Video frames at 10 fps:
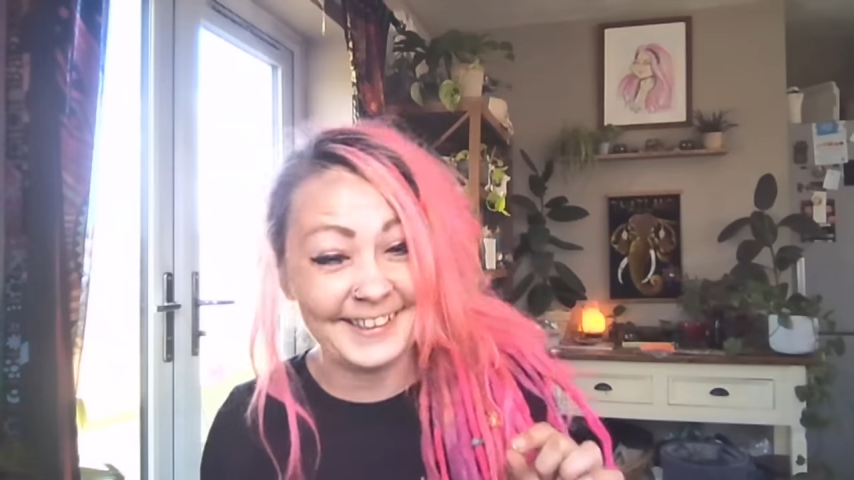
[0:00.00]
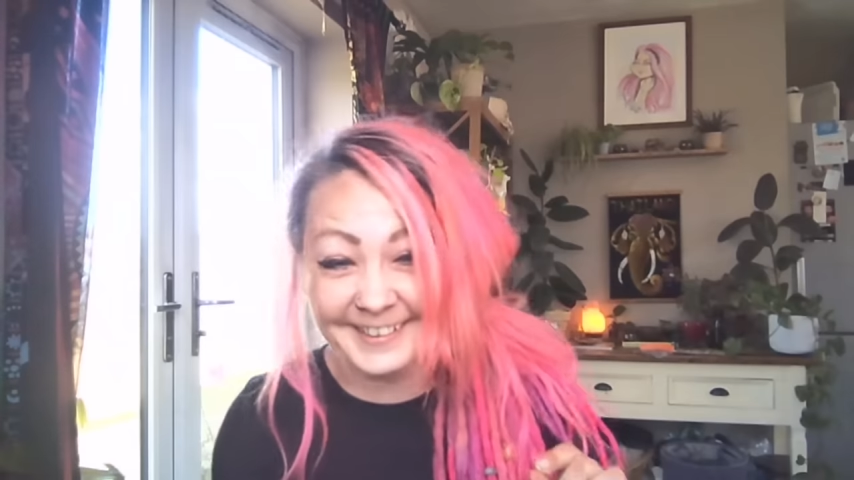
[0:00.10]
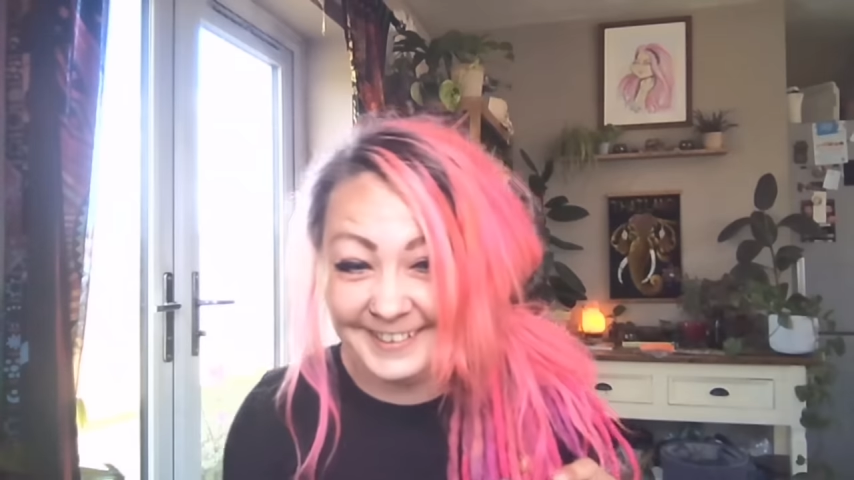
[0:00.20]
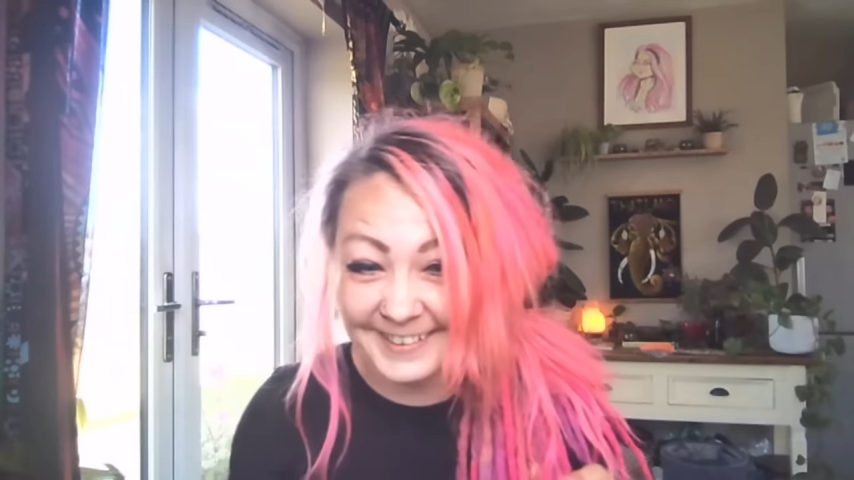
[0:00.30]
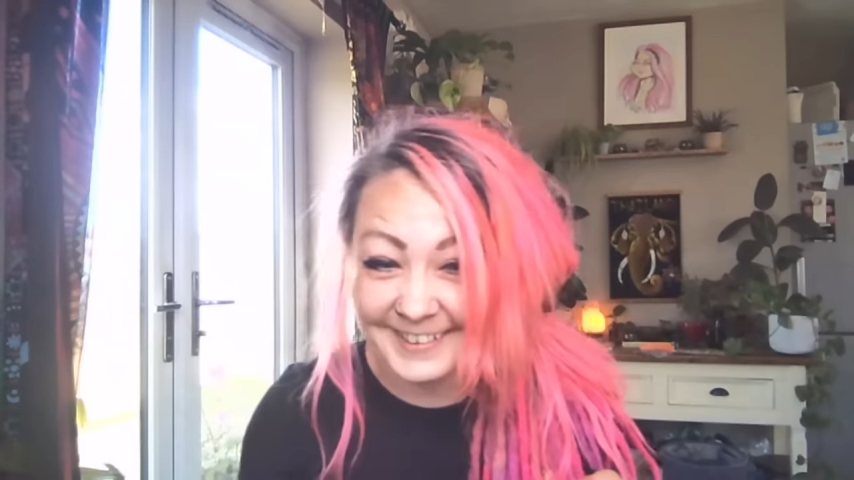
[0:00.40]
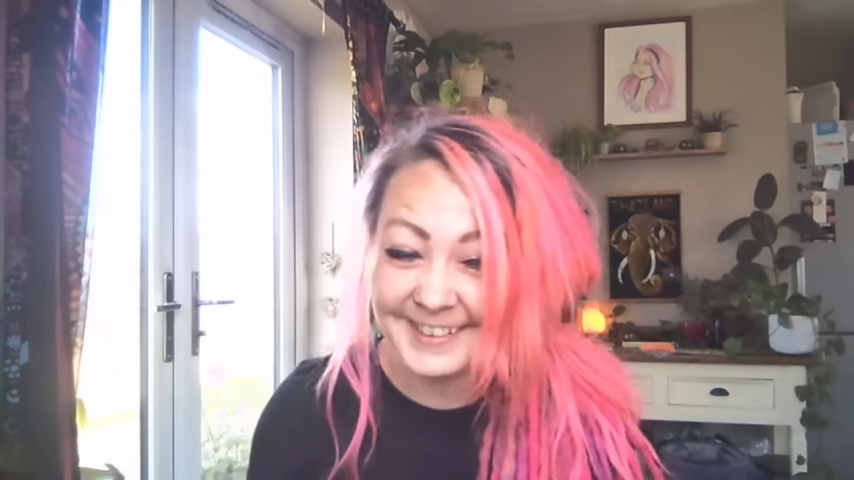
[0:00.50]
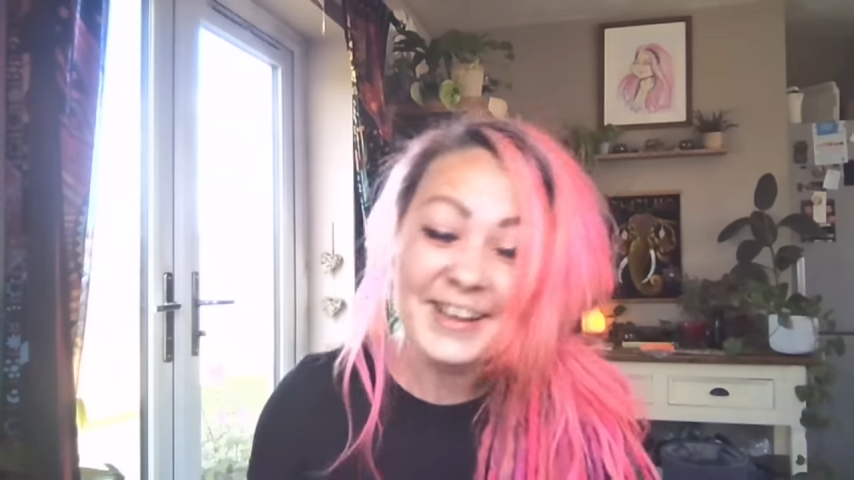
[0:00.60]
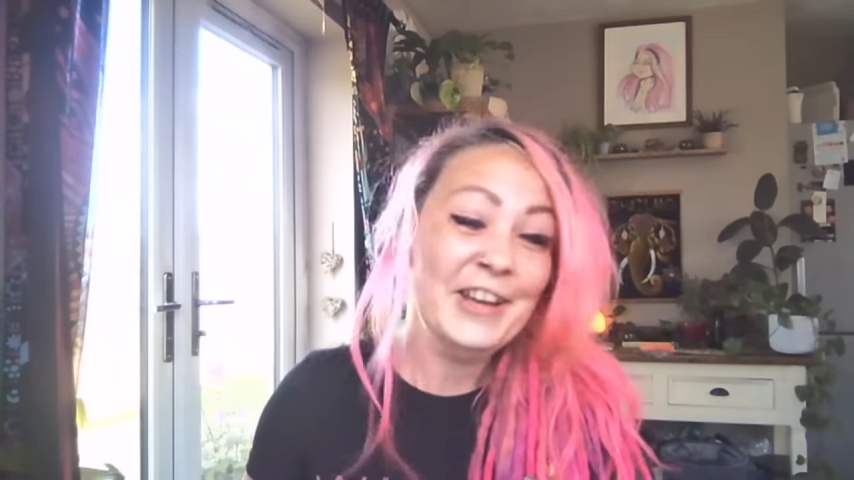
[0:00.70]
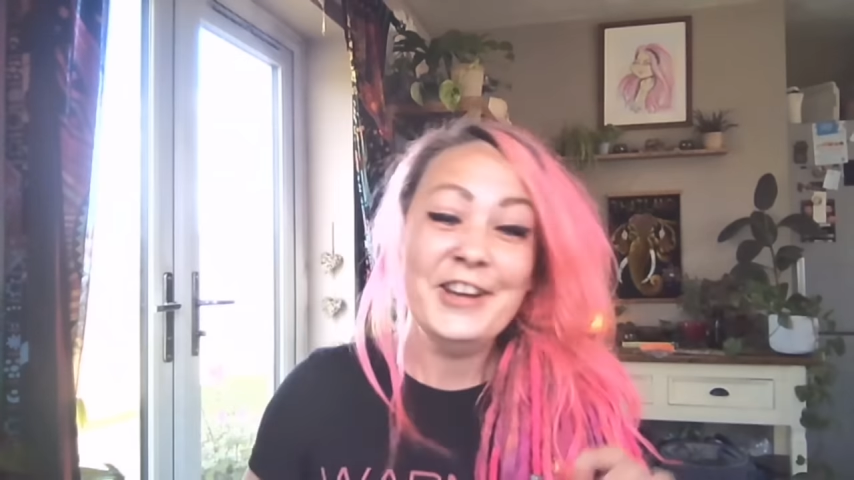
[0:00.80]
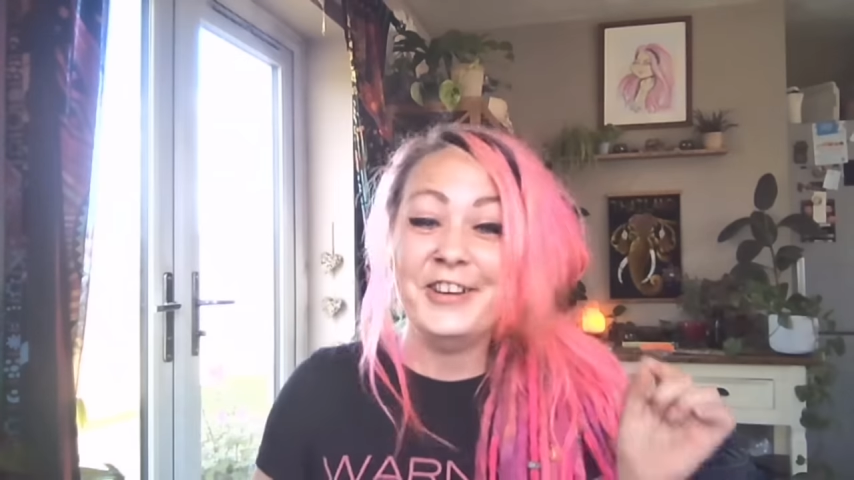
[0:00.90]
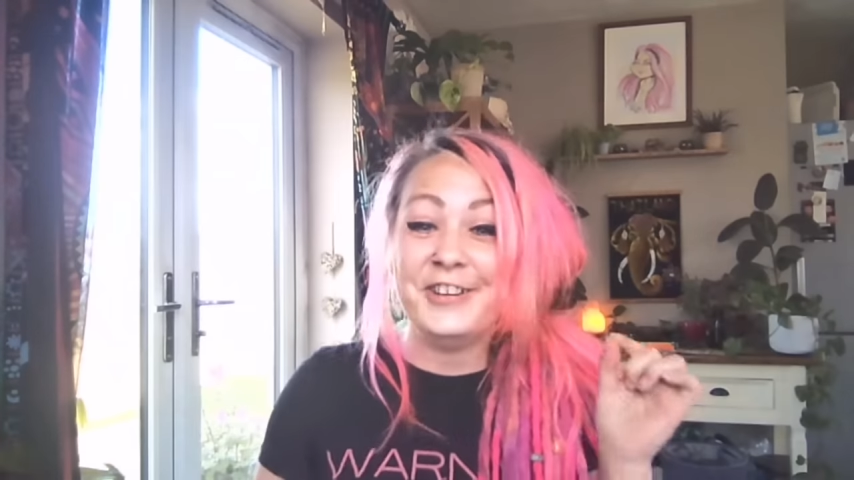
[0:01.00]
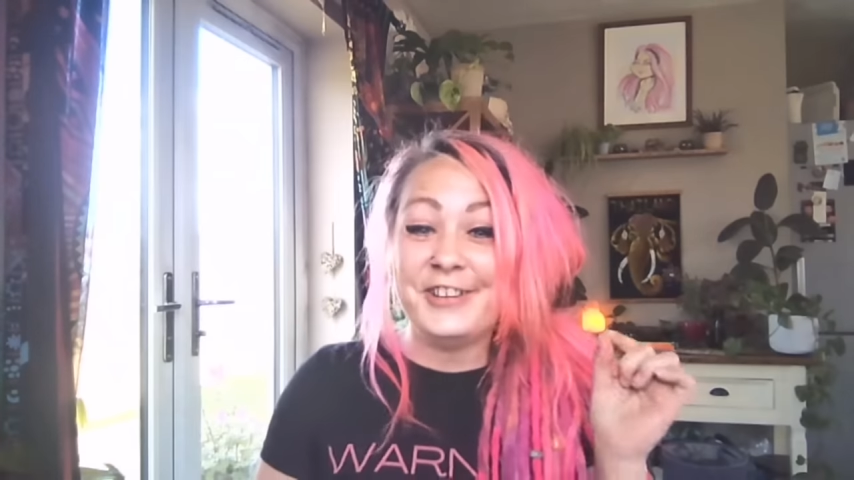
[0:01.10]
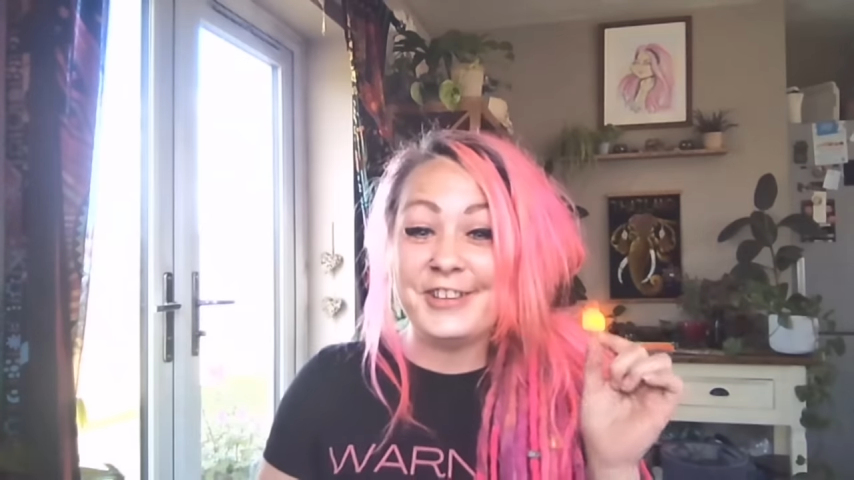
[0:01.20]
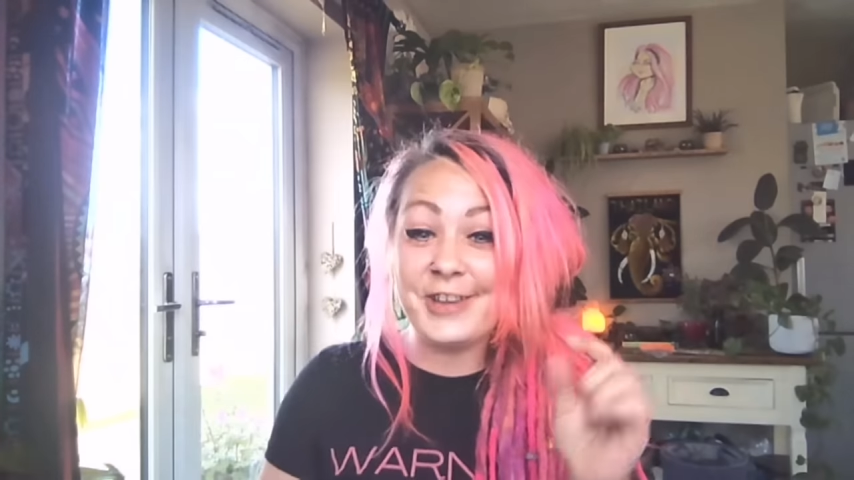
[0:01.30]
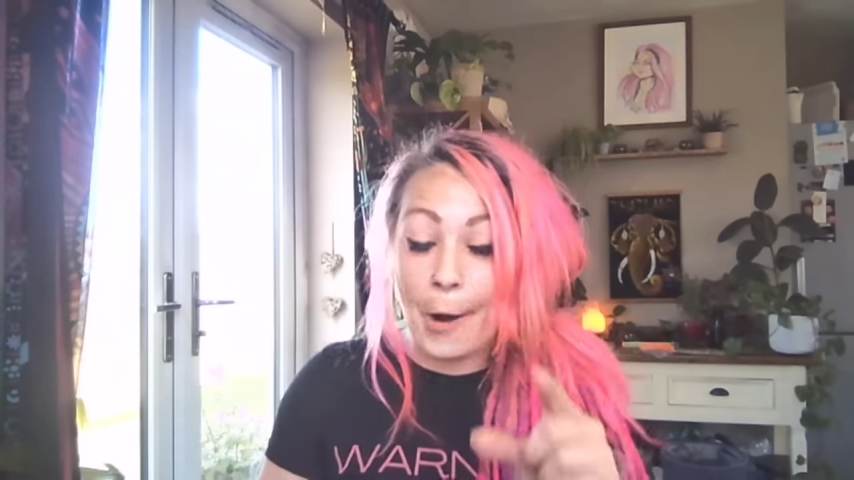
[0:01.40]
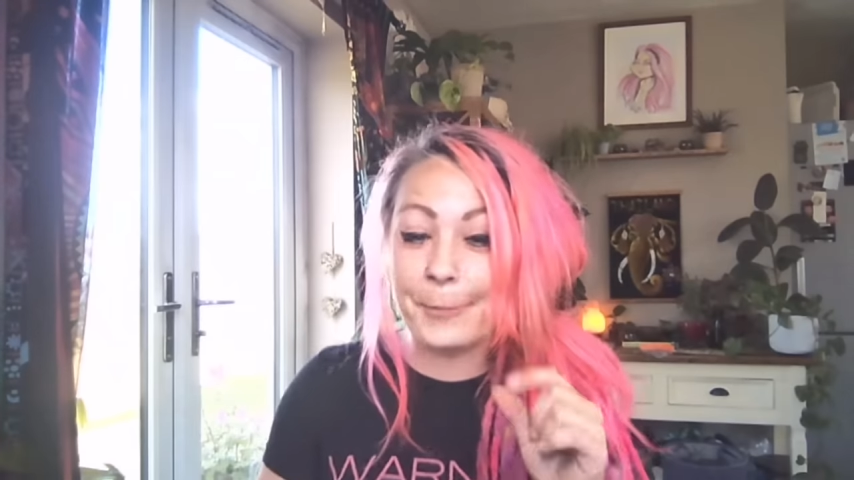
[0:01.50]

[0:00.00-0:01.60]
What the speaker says: Y'all